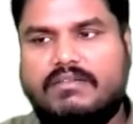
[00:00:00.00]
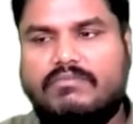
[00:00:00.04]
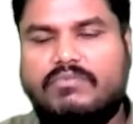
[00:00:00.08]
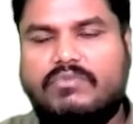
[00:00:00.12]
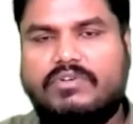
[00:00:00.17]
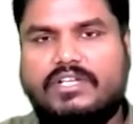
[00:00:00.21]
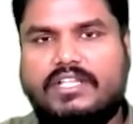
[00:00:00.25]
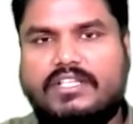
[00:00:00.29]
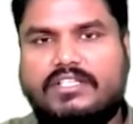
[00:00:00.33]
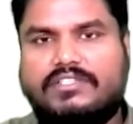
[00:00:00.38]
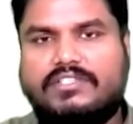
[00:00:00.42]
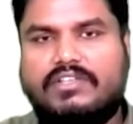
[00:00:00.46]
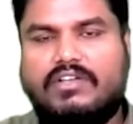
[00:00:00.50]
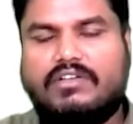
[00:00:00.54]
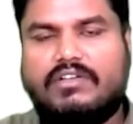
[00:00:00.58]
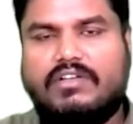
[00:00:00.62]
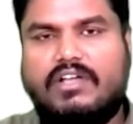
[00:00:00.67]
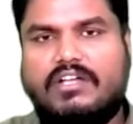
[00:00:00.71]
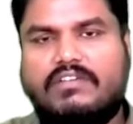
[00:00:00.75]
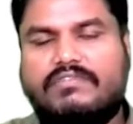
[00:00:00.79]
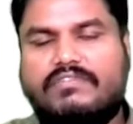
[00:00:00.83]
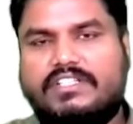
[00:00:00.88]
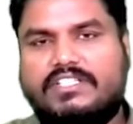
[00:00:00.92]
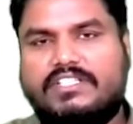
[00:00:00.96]
about
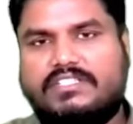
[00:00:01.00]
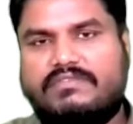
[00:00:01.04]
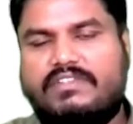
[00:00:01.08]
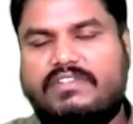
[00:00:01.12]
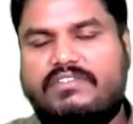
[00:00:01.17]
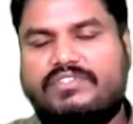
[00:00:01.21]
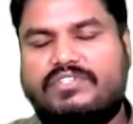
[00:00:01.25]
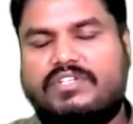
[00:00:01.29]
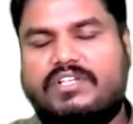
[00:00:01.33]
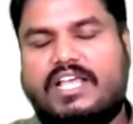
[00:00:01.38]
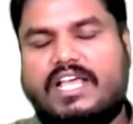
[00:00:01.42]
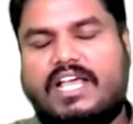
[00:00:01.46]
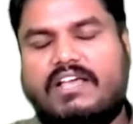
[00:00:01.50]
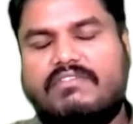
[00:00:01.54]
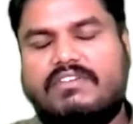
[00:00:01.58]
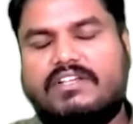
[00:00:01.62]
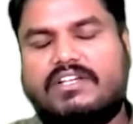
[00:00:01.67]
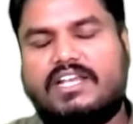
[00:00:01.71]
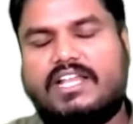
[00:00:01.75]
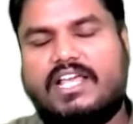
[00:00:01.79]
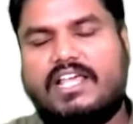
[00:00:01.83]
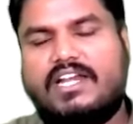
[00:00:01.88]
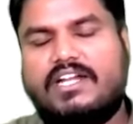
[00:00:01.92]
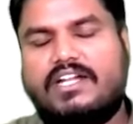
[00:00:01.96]
INSACOG, first you should have a
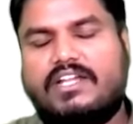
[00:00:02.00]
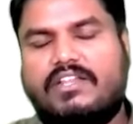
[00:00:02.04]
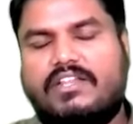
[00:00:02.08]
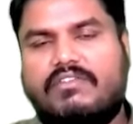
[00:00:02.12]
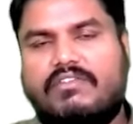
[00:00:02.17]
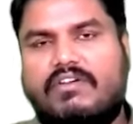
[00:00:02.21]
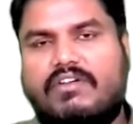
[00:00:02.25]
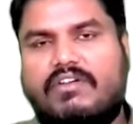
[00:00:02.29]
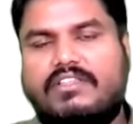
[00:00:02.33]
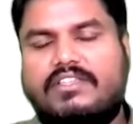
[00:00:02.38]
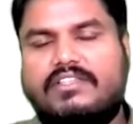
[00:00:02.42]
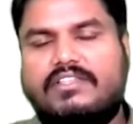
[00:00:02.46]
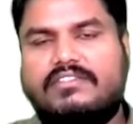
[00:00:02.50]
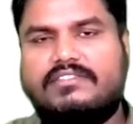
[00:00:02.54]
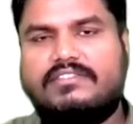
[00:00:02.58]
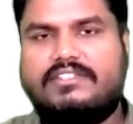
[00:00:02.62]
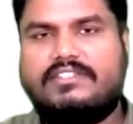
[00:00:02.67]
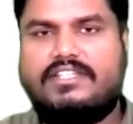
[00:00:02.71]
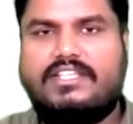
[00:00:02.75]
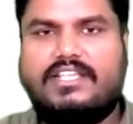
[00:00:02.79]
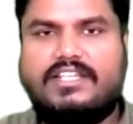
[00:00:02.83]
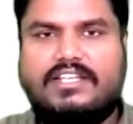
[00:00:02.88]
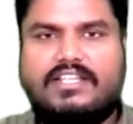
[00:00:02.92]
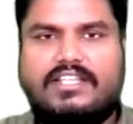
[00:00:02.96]
clarity on this
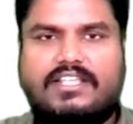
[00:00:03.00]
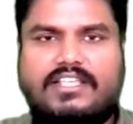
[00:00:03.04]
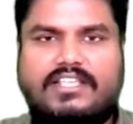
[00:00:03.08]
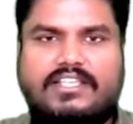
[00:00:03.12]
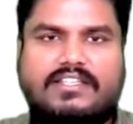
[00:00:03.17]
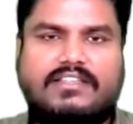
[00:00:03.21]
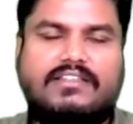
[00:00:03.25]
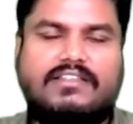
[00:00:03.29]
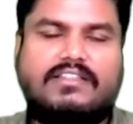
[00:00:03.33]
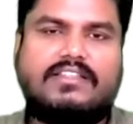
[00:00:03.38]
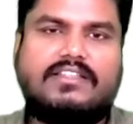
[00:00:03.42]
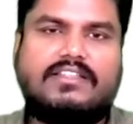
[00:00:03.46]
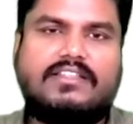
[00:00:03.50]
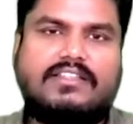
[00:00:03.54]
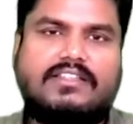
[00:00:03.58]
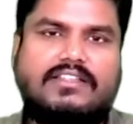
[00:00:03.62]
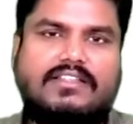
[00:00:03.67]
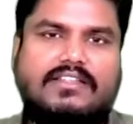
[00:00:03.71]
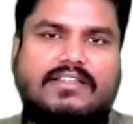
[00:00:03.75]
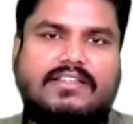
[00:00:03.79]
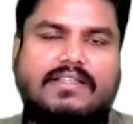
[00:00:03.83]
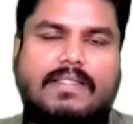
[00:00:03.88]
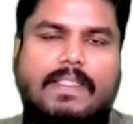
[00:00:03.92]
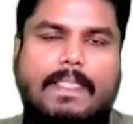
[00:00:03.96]
DNA.
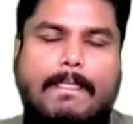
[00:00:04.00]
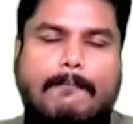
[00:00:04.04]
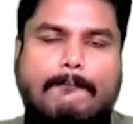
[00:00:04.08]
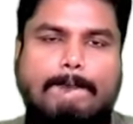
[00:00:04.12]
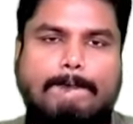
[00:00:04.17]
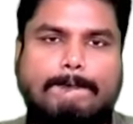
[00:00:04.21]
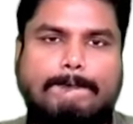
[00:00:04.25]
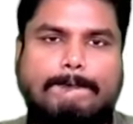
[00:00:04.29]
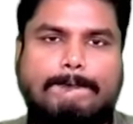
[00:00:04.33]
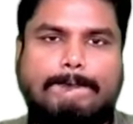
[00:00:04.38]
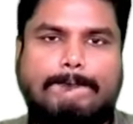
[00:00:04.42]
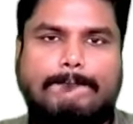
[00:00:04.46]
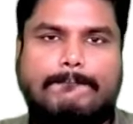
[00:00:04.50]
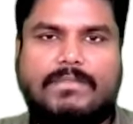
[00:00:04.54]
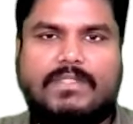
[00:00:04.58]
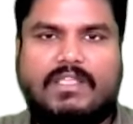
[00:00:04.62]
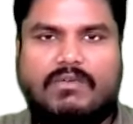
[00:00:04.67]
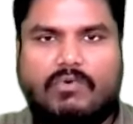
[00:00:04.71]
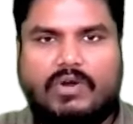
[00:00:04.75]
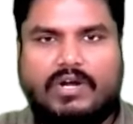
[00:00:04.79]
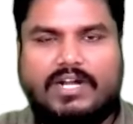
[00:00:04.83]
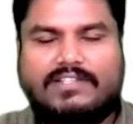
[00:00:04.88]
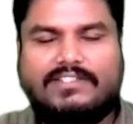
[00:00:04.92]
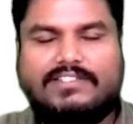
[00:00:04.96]
Hmm,
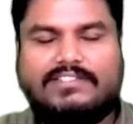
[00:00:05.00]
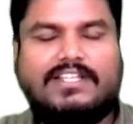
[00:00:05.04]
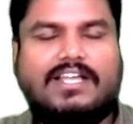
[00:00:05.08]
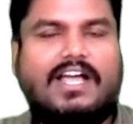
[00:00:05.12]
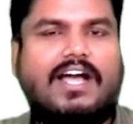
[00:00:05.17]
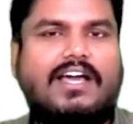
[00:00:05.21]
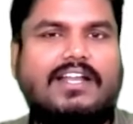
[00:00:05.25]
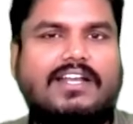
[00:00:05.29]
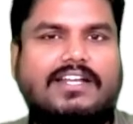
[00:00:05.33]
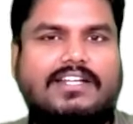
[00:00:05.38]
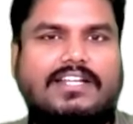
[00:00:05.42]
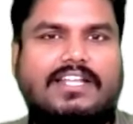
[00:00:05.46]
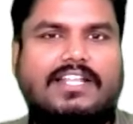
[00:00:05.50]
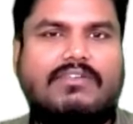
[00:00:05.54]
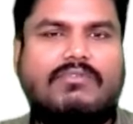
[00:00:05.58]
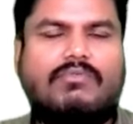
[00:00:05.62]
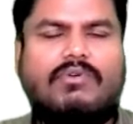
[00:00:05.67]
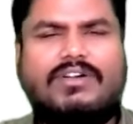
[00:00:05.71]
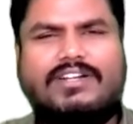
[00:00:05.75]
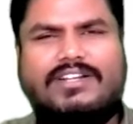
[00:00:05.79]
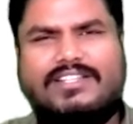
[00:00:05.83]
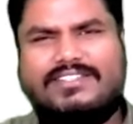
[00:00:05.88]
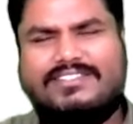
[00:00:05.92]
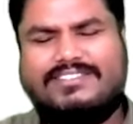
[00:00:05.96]
what is what is RNA?
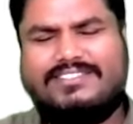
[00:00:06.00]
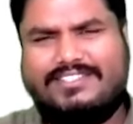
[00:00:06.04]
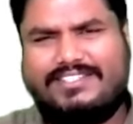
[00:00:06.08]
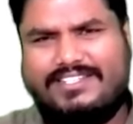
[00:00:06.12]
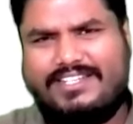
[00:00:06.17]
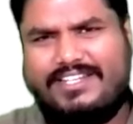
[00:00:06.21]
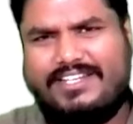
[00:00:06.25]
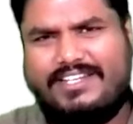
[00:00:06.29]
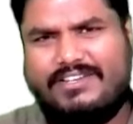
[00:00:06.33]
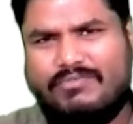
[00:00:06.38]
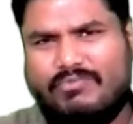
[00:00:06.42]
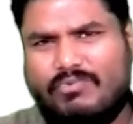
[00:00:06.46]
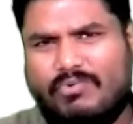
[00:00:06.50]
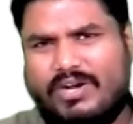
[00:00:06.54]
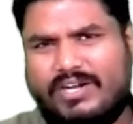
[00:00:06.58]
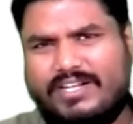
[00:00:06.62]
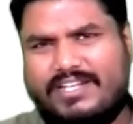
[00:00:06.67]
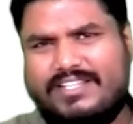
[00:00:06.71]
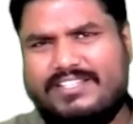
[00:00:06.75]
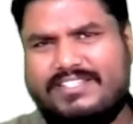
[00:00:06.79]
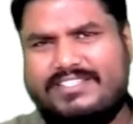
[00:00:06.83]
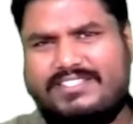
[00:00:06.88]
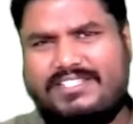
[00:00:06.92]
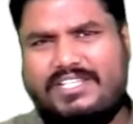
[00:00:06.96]
What is gene? What
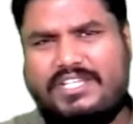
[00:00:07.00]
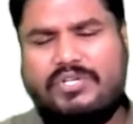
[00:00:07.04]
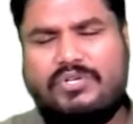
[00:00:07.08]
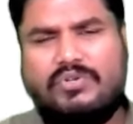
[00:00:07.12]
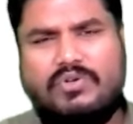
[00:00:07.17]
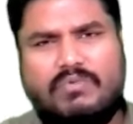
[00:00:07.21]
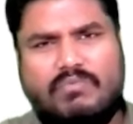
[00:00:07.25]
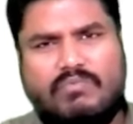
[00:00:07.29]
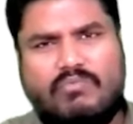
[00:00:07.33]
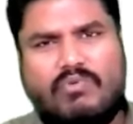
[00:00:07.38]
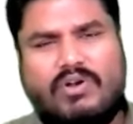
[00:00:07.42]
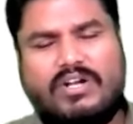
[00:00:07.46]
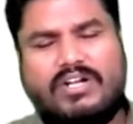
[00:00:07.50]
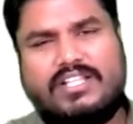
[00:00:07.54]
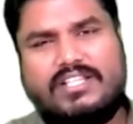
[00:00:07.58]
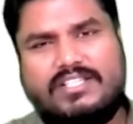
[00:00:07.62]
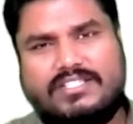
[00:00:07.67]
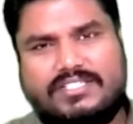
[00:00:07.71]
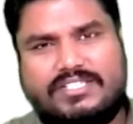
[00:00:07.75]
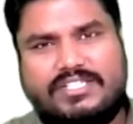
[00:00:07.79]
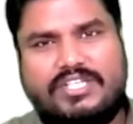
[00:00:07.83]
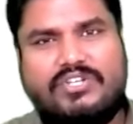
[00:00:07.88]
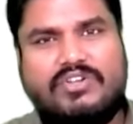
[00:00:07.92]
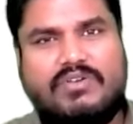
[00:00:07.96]
is genome? What is
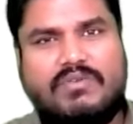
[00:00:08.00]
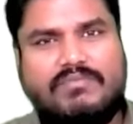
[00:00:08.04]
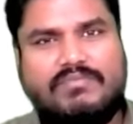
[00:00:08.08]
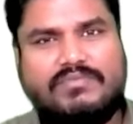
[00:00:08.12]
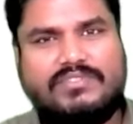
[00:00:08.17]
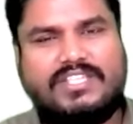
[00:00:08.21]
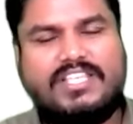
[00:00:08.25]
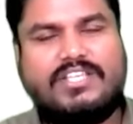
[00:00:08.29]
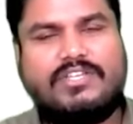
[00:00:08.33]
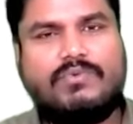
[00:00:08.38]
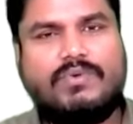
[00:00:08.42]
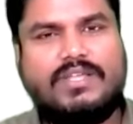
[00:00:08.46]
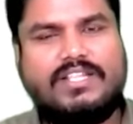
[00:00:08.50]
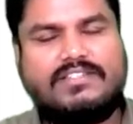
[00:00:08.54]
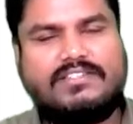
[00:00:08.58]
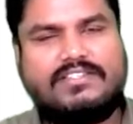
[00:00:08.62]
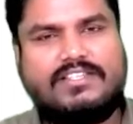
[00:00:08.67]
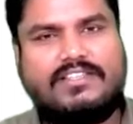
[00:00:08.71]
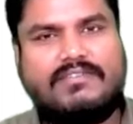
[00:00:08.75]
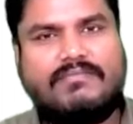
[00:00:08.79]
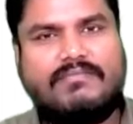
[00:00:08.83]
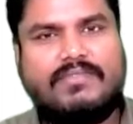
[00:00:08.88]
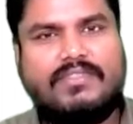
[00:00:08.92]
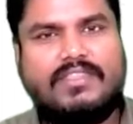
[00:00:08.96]
genome
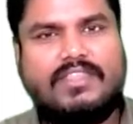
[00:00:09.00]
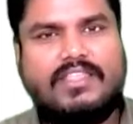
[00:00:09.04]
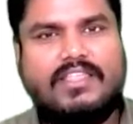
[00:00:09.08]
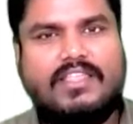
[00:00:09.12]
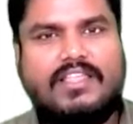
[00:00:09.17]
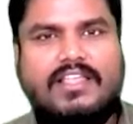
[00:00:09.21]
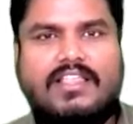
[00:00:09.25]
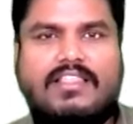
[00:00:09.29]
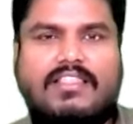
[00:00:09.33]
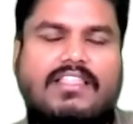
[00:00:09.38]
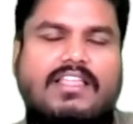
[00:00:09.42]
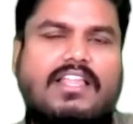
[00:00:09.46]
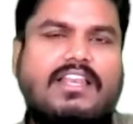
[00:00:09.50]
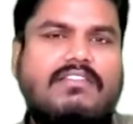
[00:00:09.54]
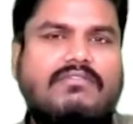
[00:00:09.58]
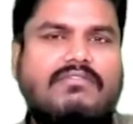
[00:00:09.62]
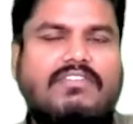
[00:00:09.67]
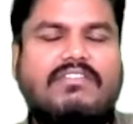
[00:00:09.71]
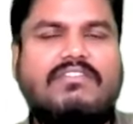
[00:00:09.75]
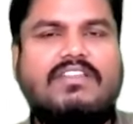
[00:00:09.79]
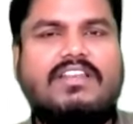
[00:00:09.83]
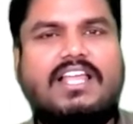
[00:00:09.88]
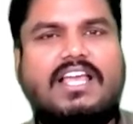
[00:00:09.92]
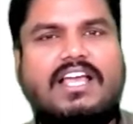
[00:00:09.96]
sequencing? Then
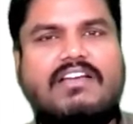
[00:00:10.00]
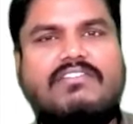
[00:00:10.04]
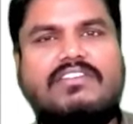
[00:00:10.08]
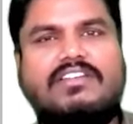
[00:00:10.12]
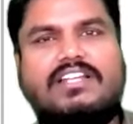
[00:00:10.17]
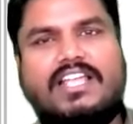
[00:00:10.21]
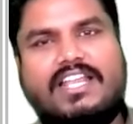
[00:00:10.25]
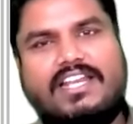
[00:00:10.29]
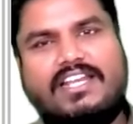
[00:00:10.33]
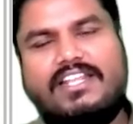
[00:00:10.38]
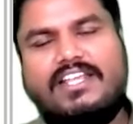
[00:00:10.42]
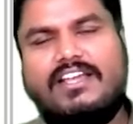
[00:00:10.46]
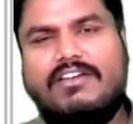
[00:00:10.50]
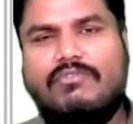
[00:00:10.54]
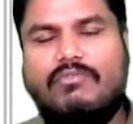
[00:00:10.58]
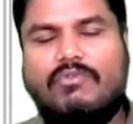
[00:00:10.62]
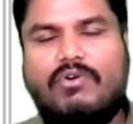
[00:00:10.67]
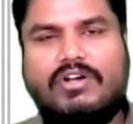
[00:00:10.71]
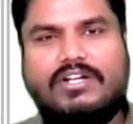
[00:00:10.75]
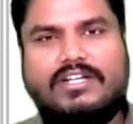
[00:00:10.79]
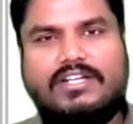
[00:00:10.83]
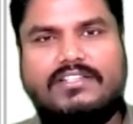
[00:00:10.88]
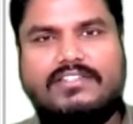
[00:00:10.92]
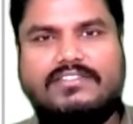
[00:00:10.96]
we will have an idea
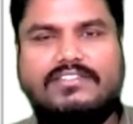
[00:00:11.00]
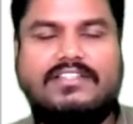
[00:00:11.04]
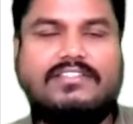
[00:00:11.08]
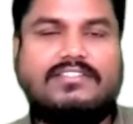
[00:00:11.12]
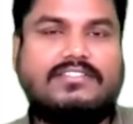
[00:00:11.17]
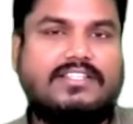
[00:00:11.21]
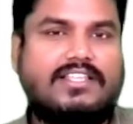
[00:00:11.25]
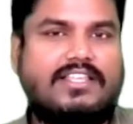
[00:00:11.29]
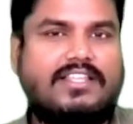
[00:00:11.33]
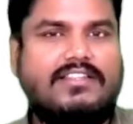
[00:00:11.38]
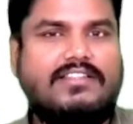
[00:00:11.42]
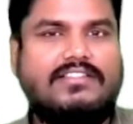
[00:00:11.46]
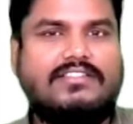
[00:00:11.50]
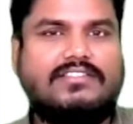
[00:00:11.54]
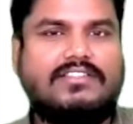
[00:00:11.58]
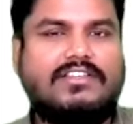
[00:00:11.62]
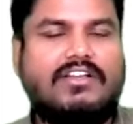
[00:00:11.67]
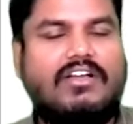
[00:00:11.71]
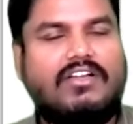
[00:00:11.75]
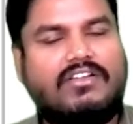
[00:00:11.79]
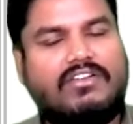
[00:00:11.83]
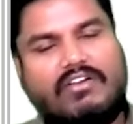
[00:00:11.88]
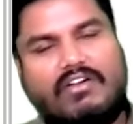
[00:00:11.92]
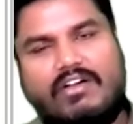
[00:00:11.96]
what is this
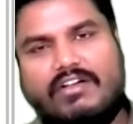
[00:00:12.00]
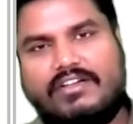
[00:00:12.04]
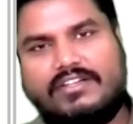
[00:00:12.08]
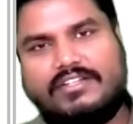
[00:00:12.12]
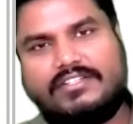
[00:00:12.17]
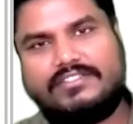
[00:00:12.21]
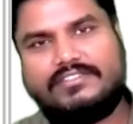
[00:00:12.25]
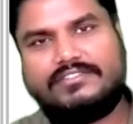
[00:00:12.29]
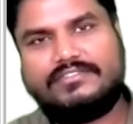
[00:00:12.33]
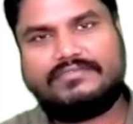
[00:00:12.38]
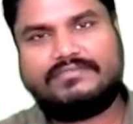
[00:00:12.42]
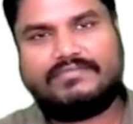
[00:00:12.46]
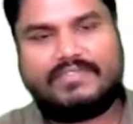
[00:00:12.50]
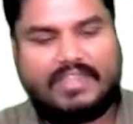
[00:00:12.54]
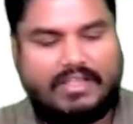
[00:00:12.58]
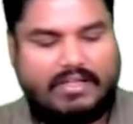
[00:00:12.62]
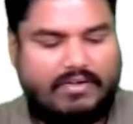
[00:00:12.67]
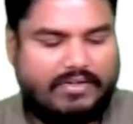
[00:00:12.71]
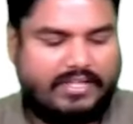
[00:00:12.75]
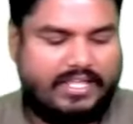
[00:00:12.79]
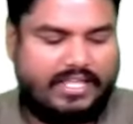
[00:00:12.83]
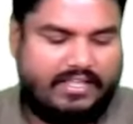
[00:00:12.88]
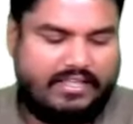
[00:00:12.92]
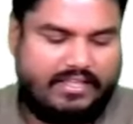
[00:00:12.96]
INSACOG.
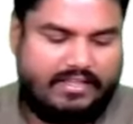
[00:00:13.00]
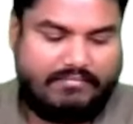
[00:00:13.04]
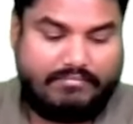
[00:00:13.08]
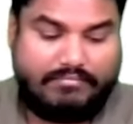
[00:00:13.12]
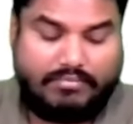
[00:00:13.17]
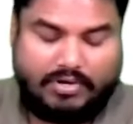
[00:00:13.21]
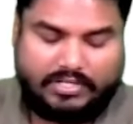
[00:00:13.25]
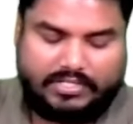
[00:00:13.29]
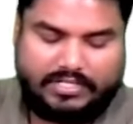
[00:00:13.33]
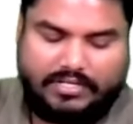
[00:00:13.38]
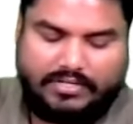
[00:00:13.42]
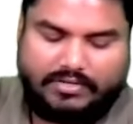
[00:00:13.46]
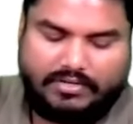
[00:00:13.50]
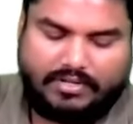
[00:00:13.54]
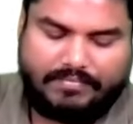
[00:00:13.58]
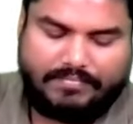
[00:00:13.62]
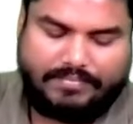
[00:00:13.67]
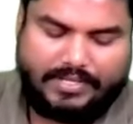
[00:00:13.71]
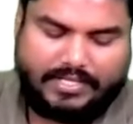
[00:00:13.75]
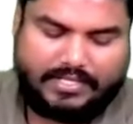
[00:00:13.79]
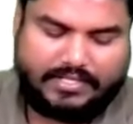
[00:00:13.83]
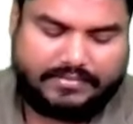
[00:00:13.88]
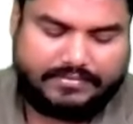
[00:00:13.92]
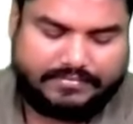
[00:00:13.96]
Okay, important
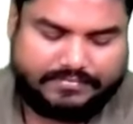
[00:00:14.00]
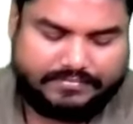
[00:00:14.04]
topic.